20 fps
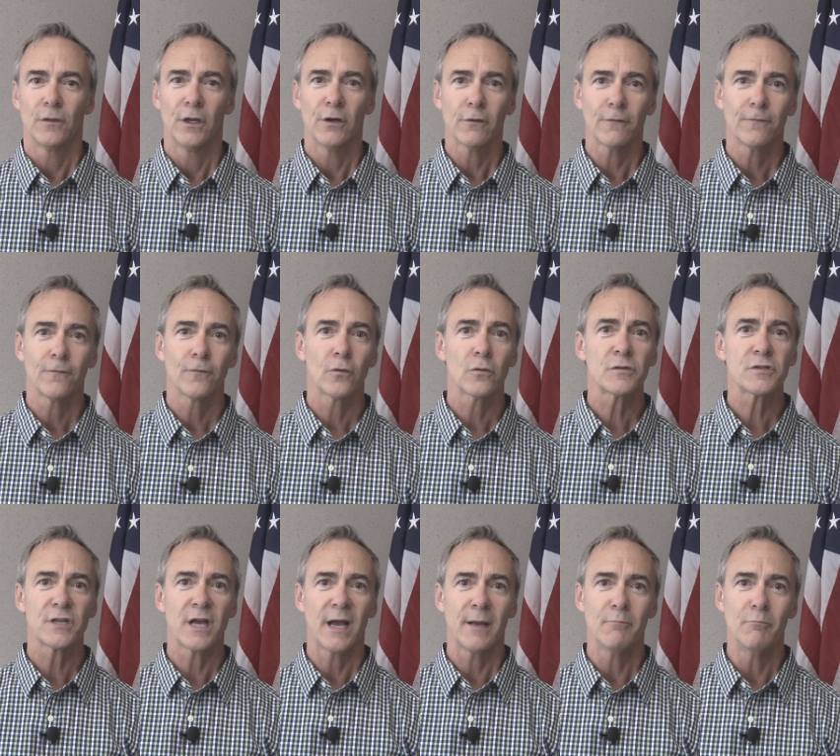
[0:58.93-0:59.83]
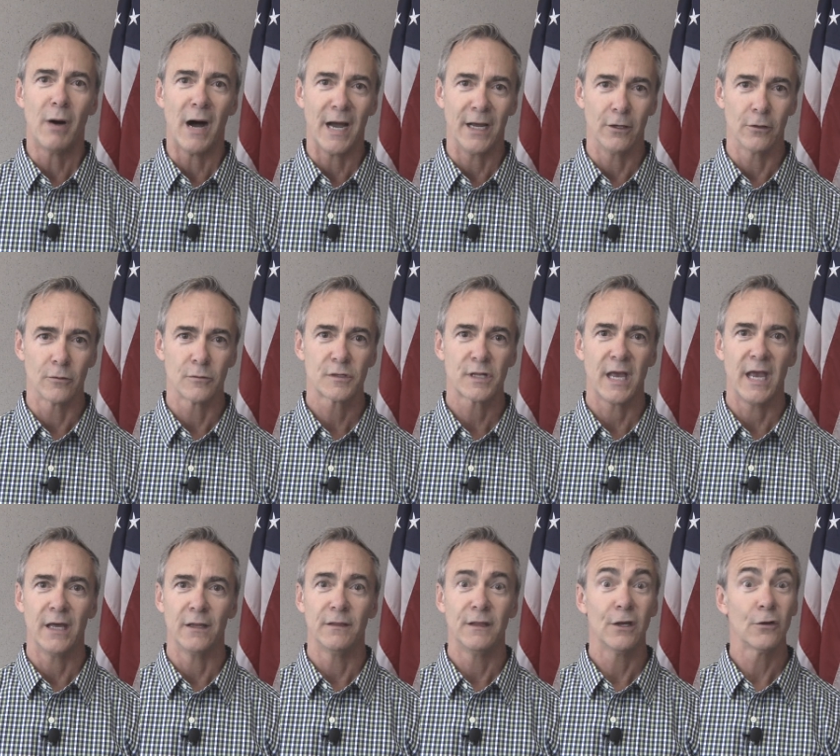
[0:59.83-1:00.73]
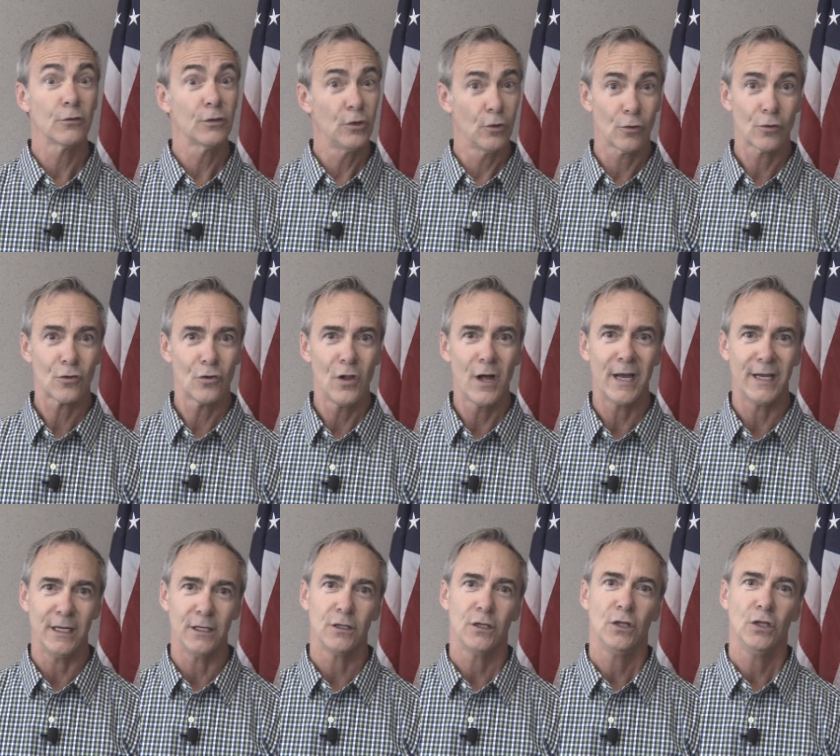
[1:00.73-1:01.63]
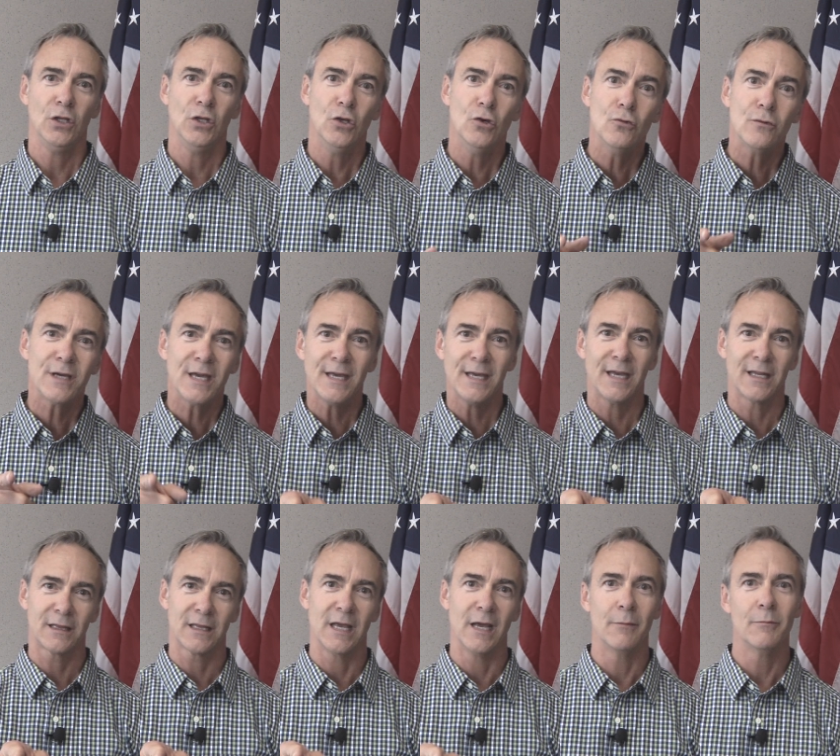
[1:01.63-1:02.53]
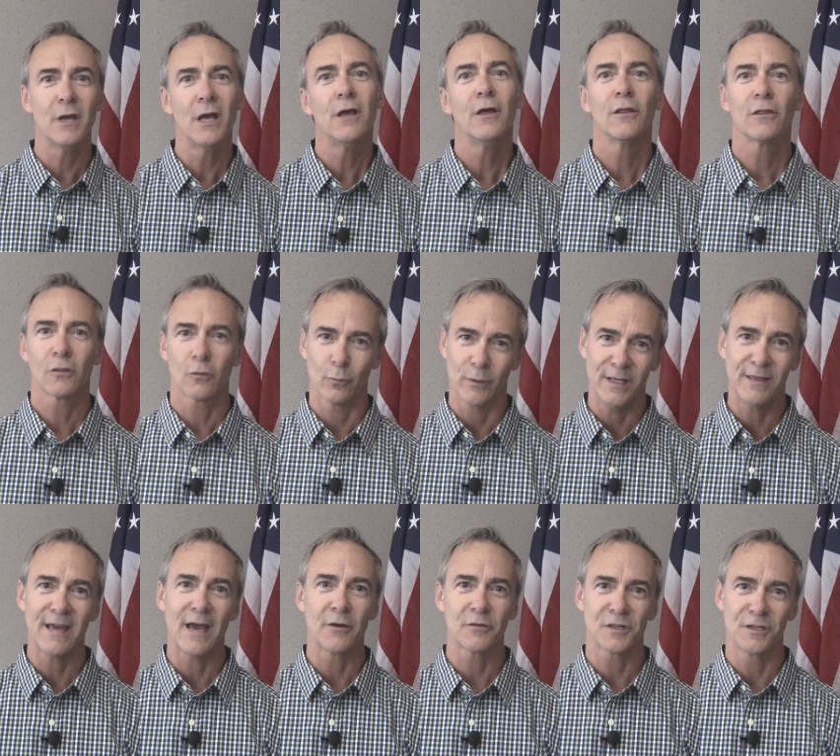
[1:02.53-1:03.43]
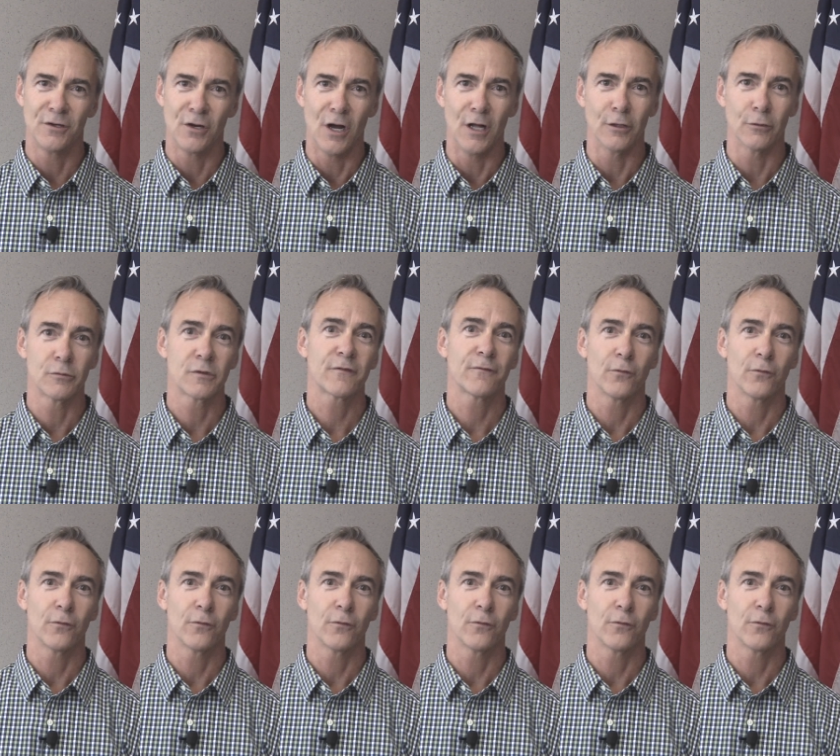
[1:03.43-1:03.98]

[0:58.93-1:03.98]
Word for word: they're first time buyers and they're your client, you can get them $3,000